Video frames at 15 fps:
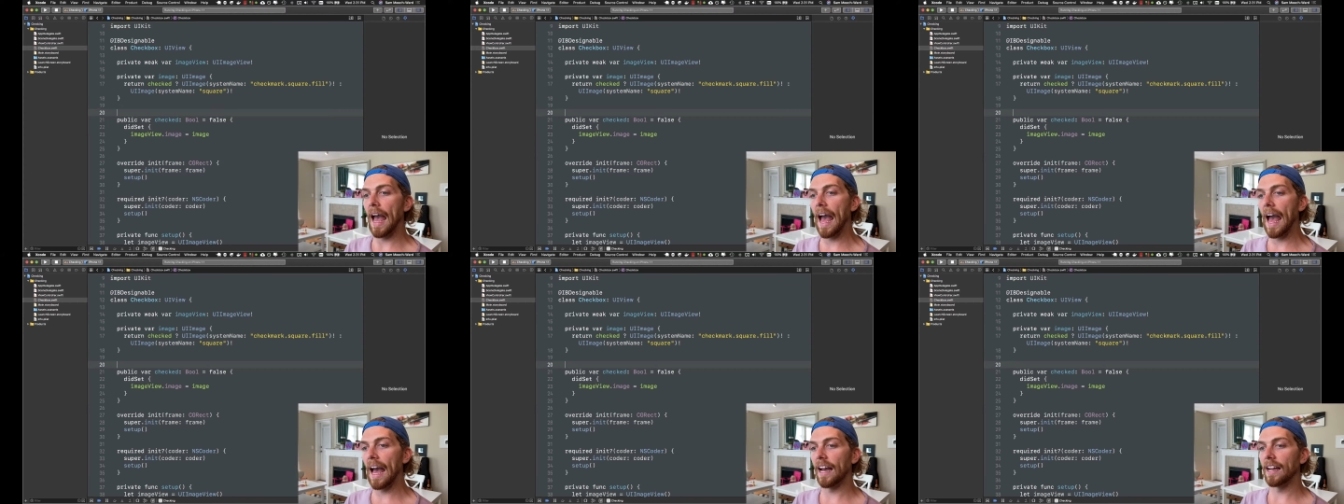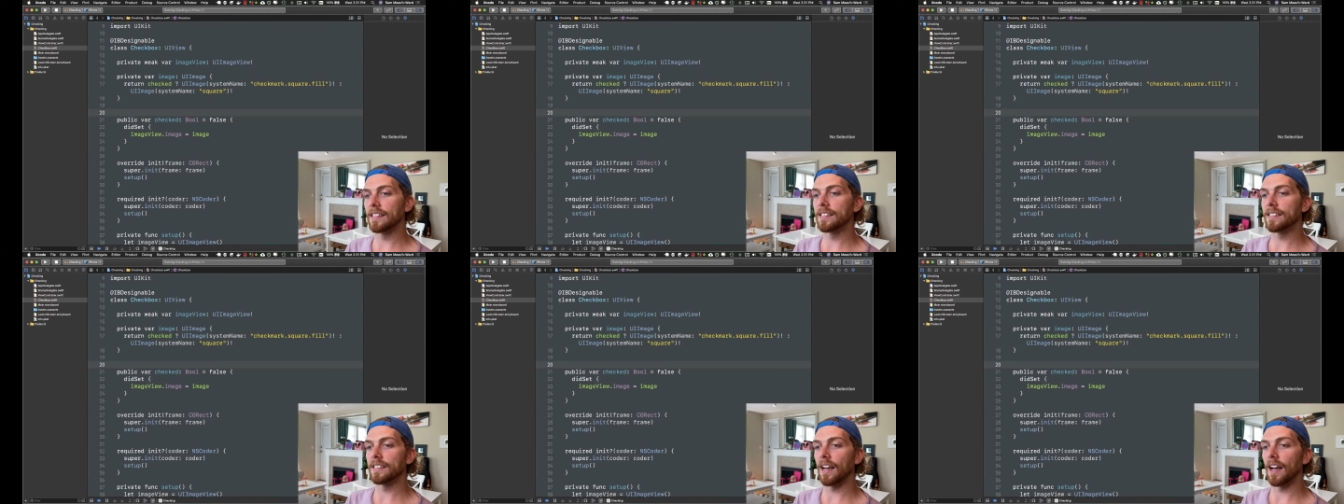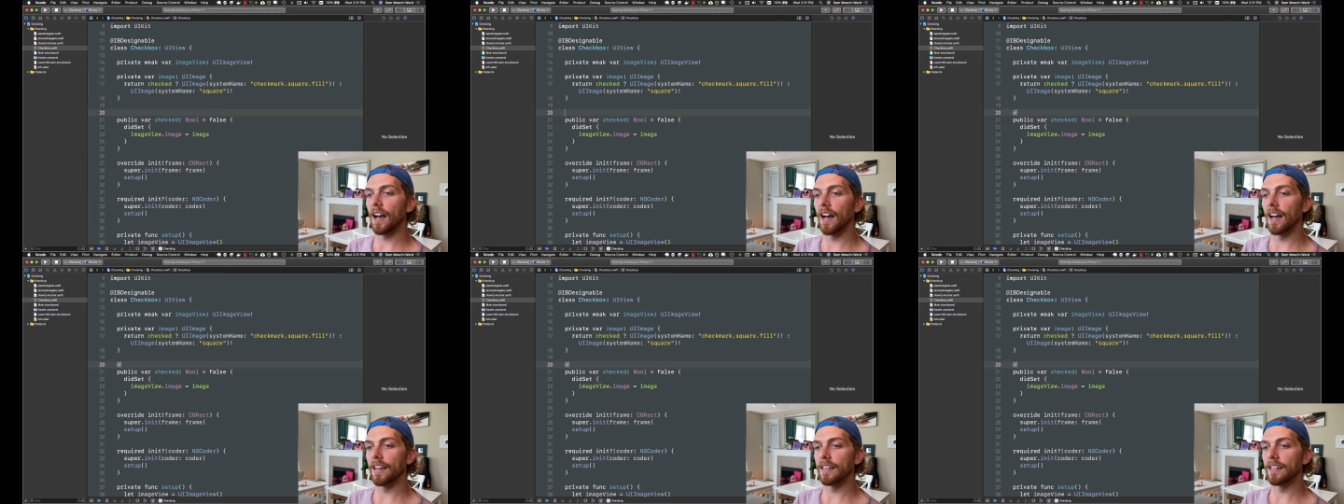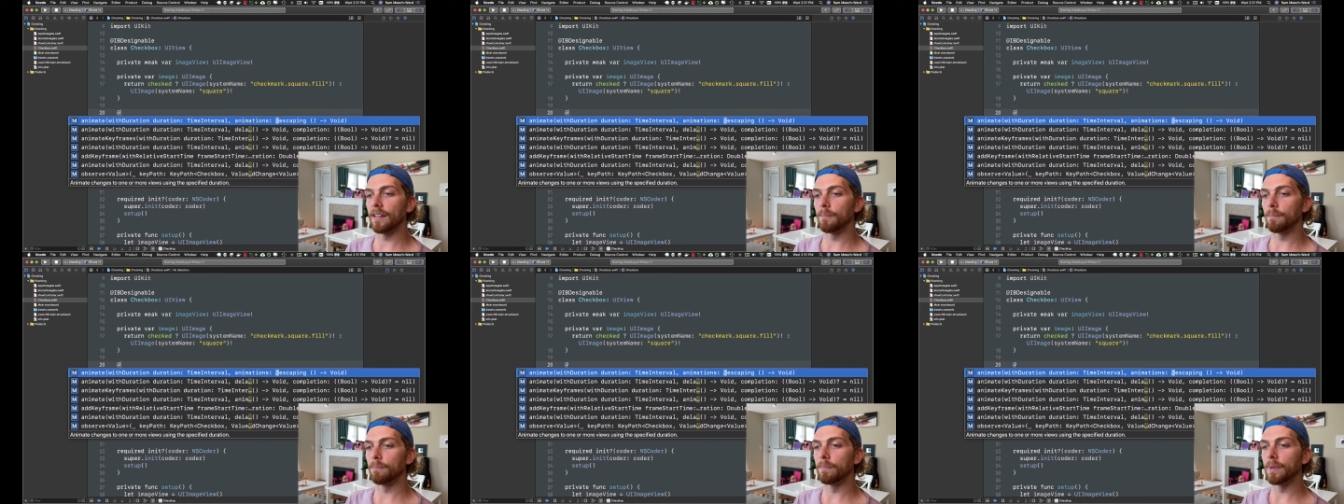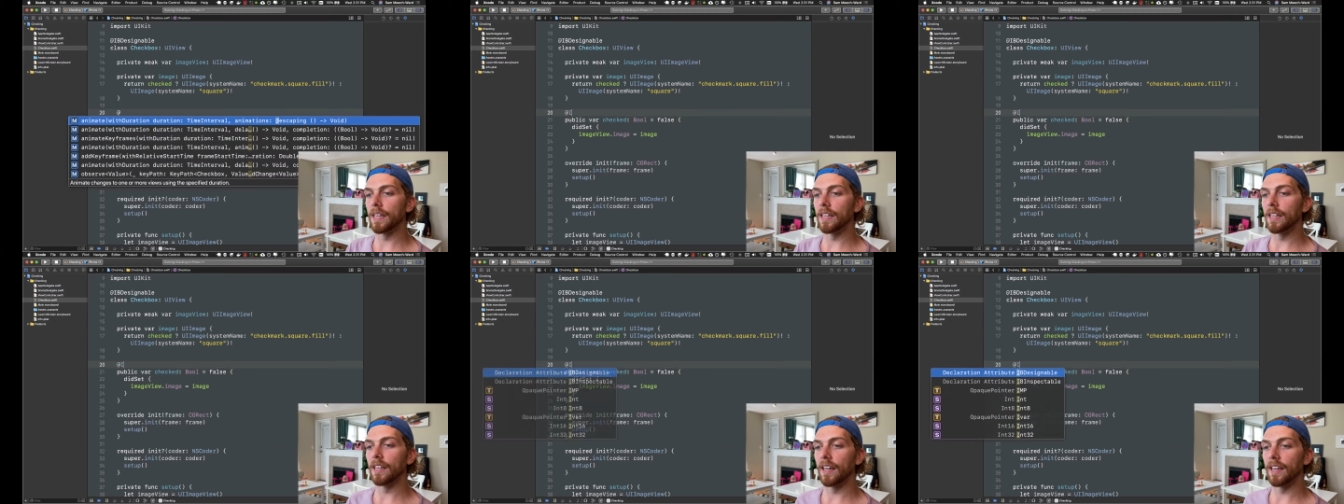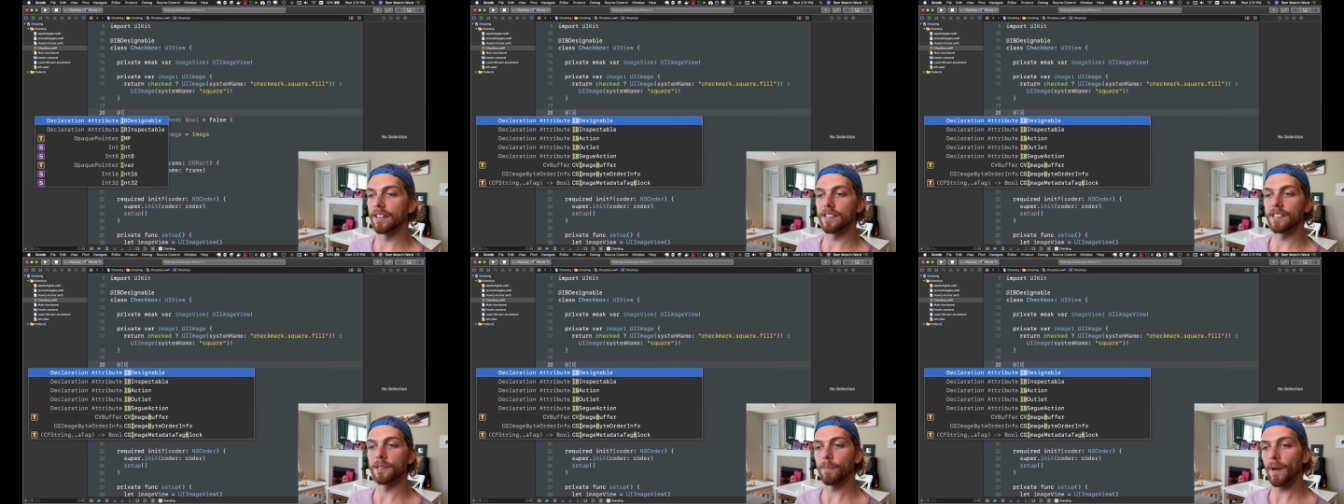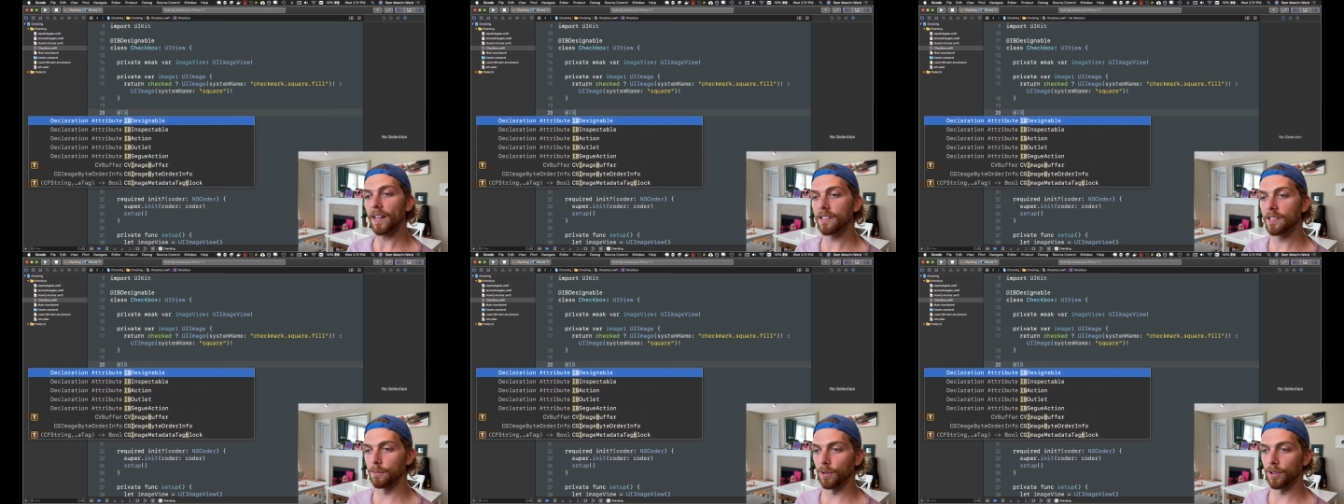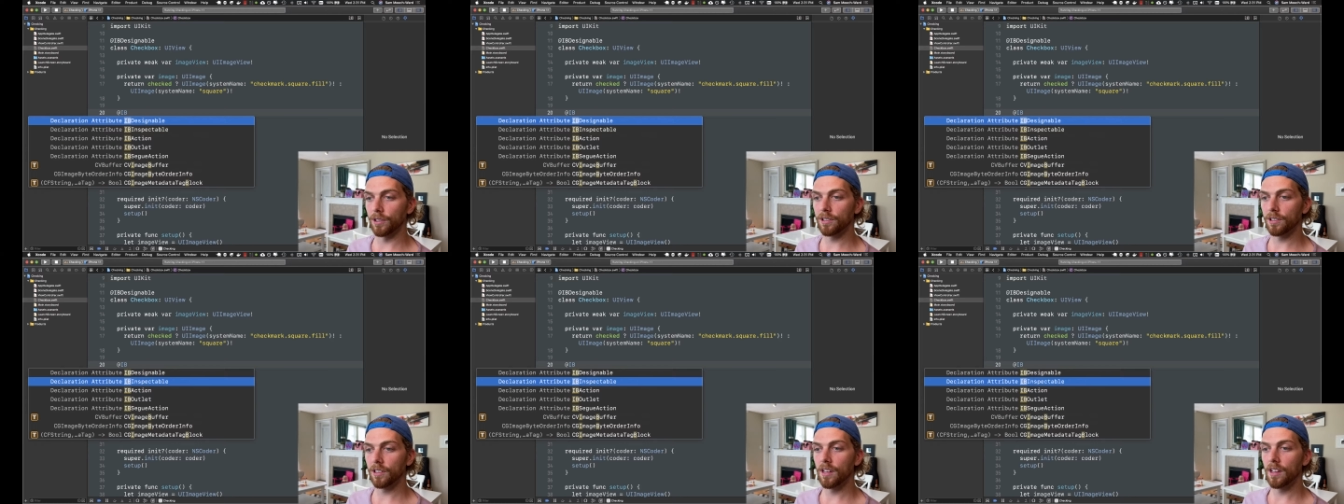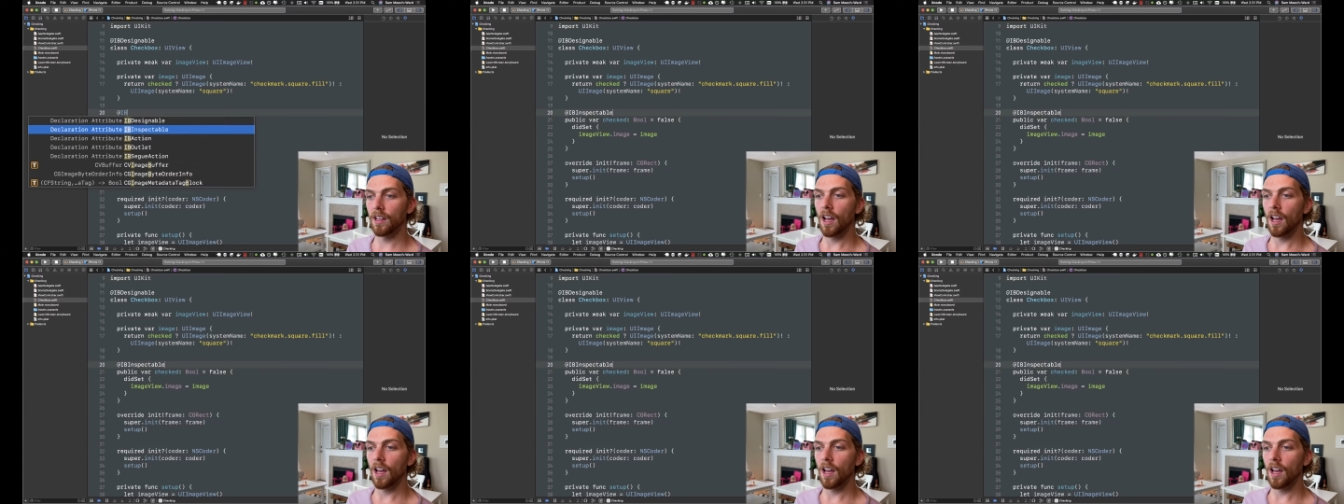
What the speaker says: at iBInspectable,